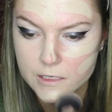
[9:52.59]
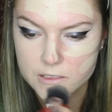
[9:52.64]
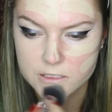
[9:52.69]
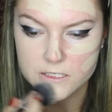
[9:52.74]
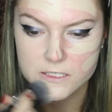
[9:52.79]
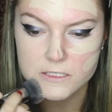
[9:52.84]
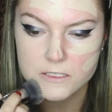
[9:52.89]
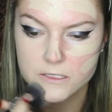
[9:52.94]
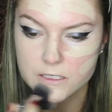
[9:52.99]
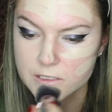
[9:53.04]
It's
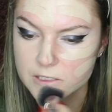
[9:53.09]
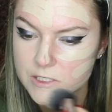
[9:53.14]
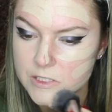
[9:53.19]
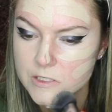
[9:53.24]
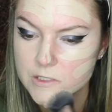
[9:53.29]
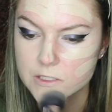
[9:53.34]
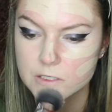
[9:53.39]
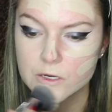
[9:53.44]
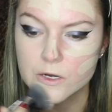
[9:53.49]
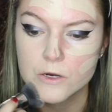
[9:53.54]
just
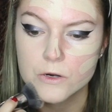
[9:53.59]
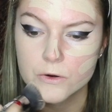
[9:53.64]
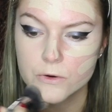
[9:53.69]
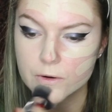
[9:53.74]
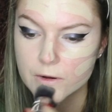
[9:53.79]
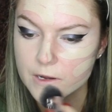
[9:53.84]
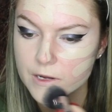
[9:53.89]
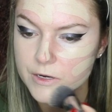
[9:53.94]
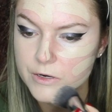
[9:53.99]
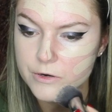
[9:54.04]

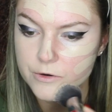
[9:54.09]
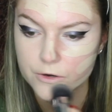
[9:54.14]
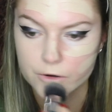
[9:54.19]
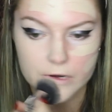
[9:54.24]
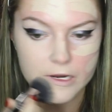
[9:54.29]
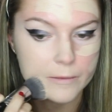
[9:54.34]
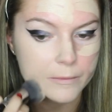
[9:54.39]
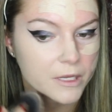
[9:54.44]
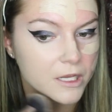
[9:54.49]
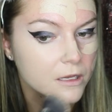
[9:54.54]
so
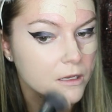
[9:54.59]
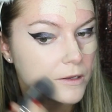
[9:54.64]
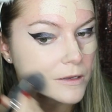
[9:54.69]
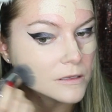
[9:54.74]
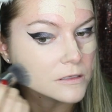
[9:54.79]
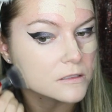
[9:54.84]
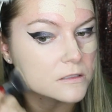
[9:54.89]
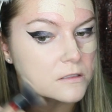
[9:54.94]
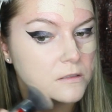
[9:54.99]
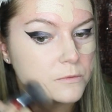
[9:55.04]
creamy
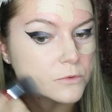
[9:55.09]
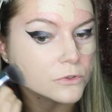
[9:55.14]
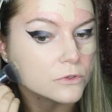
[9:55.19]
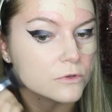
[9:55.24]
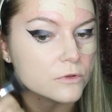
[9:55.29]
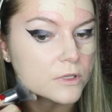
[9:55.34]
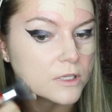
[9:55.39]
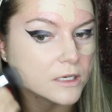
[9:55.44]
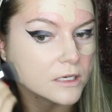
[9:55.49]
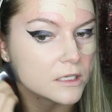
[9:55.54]
and
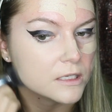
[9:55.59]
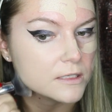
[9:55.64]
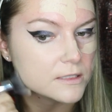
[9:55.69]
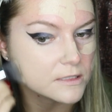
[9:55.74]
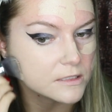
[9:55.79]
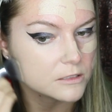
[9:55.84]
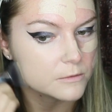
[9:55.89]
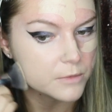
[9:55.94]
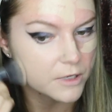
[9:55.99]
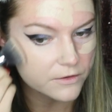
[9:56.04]
smooth and
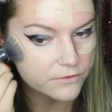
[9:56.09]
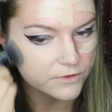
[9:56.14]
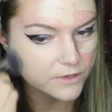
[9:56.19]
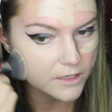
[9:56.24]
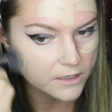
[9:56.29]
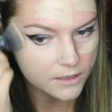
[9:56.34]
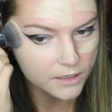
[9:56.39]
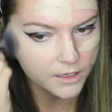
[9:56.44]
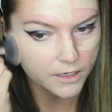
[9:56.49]
easy to buff in.